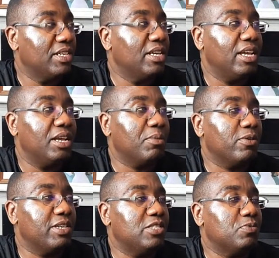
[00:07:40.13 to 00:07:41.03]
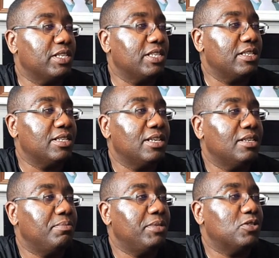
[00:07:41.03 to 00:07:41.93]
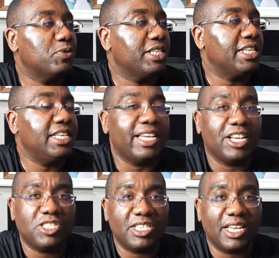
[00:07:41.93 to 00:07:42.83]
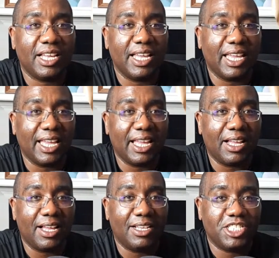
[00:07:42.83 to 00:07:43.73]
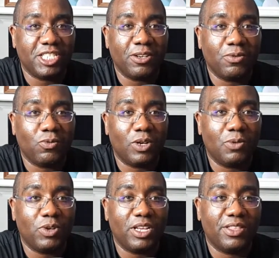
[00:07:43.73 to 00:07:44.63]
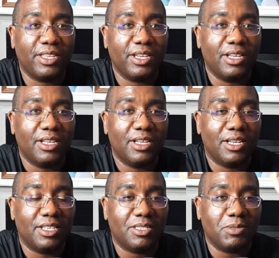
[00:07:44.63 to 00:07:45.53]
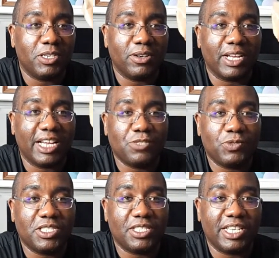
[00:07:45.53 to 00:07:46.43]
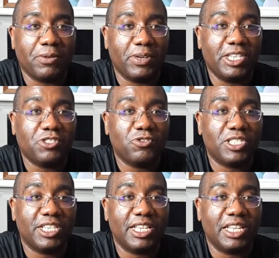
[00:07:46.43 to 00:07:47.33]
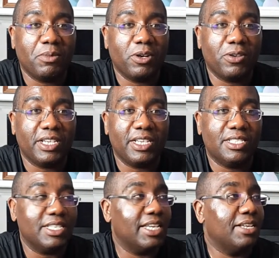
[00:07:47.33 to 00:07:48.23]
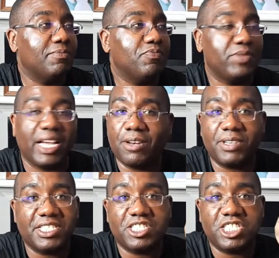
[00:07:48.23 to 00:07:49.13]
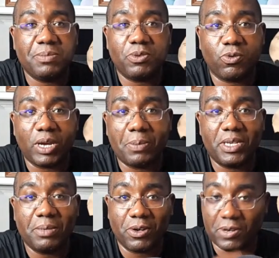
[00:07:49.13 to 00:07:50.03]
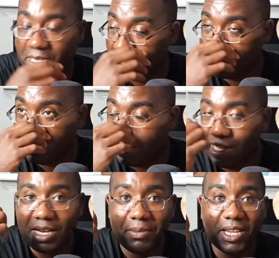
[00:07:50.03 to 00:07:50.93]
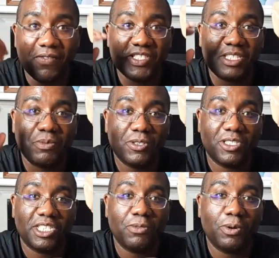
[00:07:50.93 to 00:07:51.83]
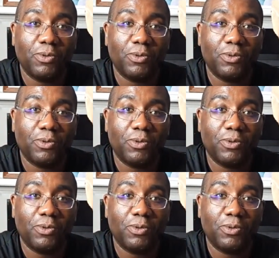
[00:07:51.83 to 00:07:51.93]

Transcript: MREs ready, meals ready to eat. Actually, I shared one with uh, some younger guys recently. They were interested in MREs, and I don't get the cheap, crappy MREs. I mean, if it's an emergency, you won't really